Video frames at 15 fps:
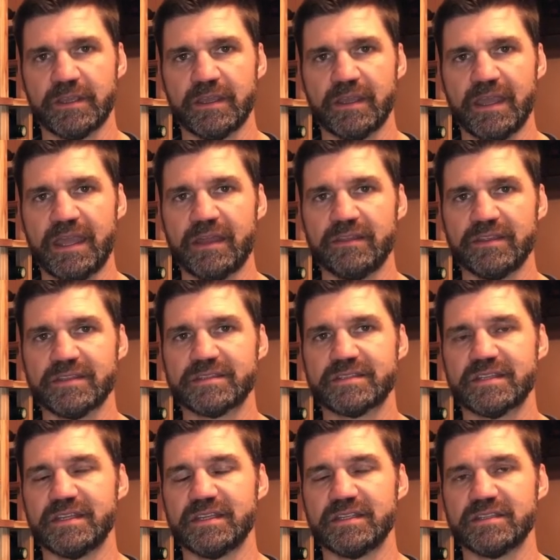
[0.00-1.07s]
And this
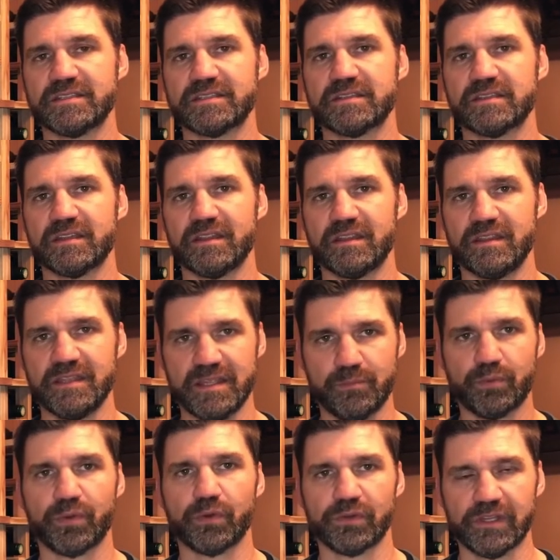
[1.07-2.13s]
is the
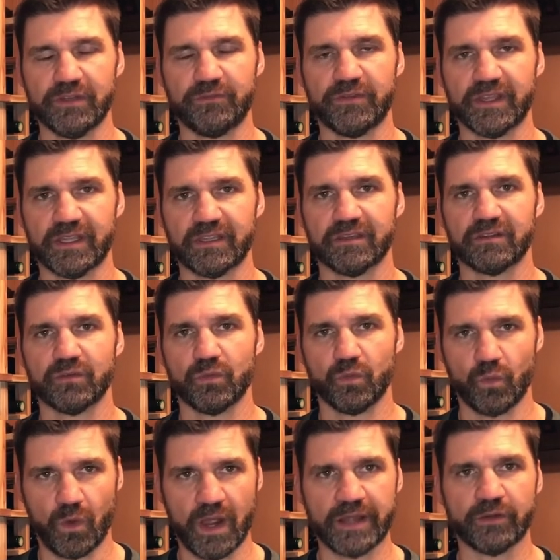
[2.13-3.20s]
prolific
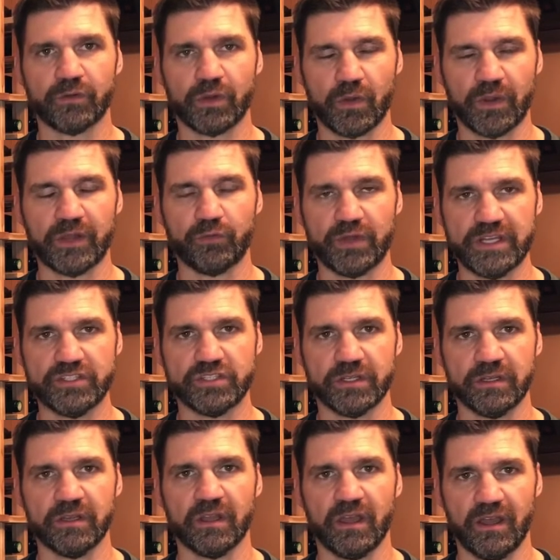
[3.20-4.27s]
wine growing
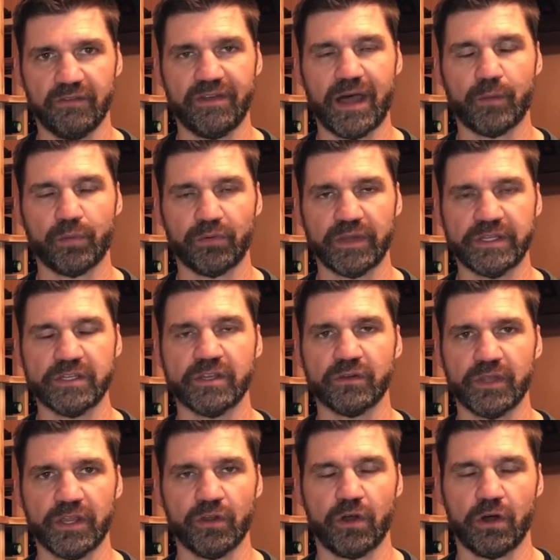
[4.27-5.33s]
region of Albariño
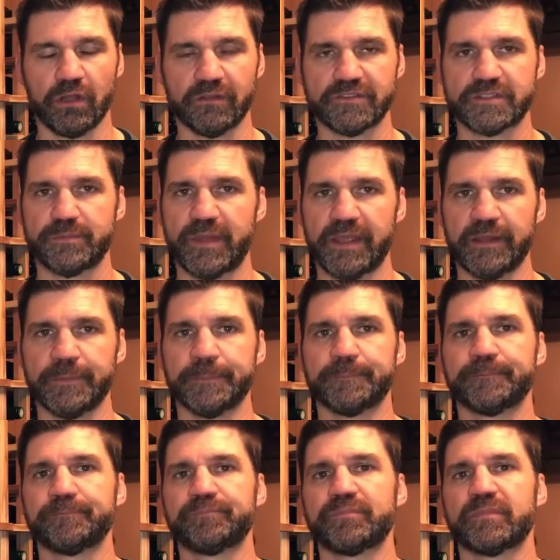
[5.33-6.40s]
in all of Spain.
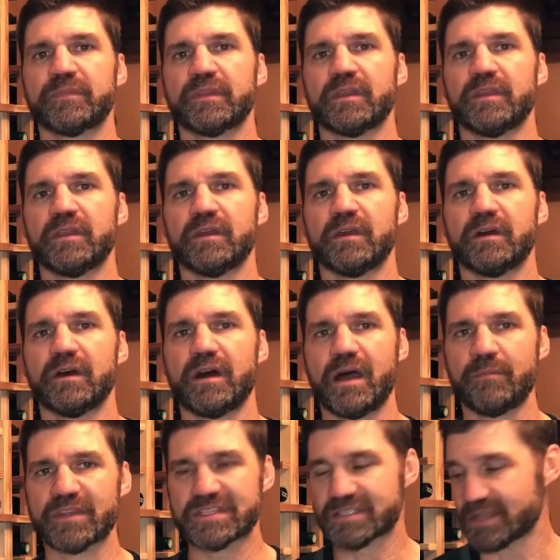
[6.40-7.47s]

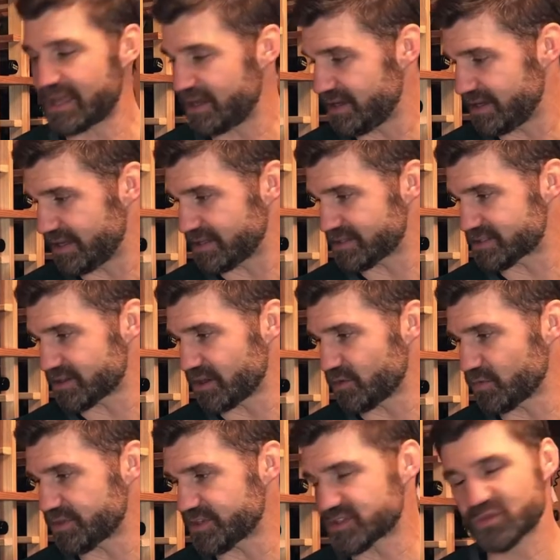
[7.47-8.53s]
I'm excited to get started
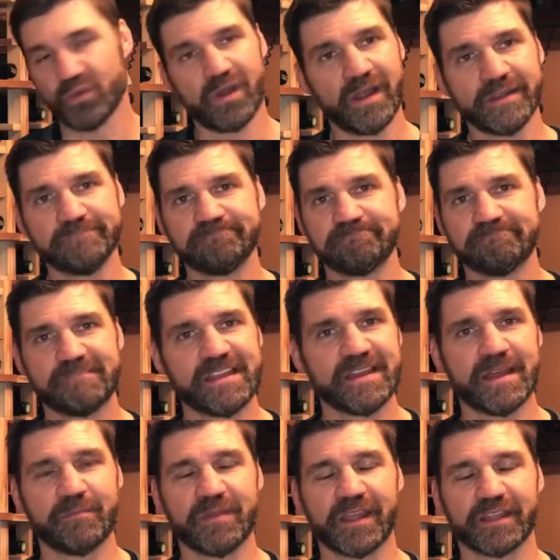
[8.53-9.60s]
with this wine, and
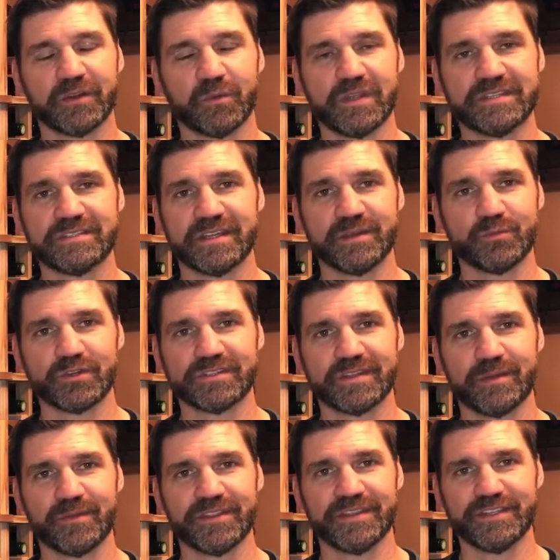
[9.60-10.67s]
I'm not going to waste any more
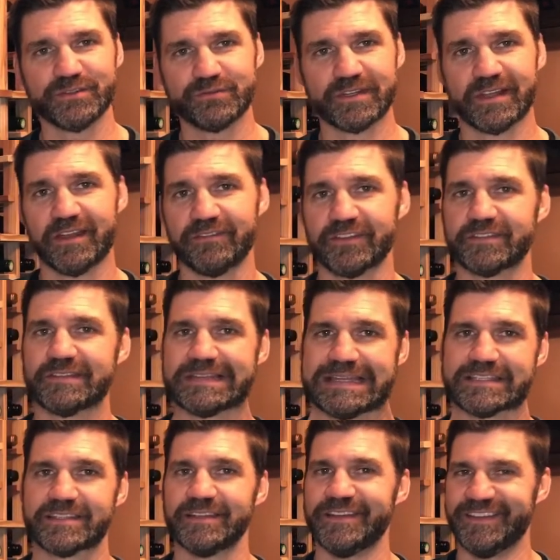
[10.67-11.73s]
time on the history
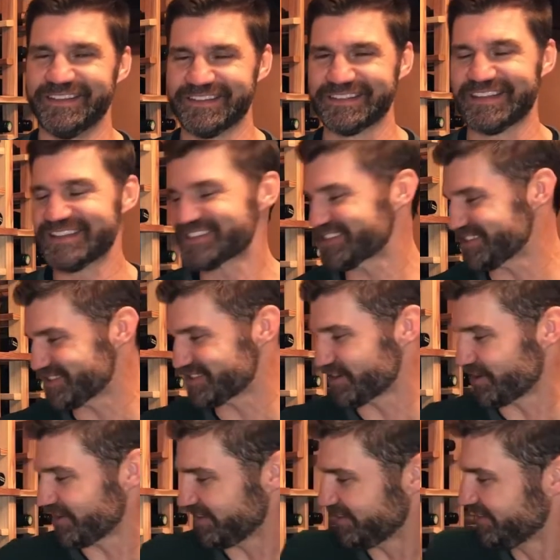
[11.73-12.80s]
lesson. Let's get
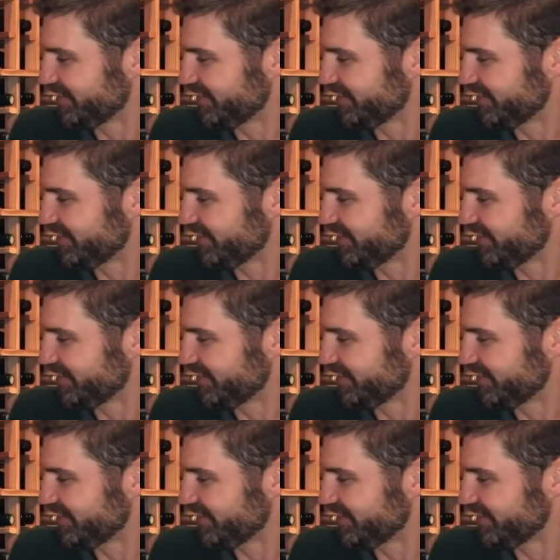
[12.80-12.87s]
started.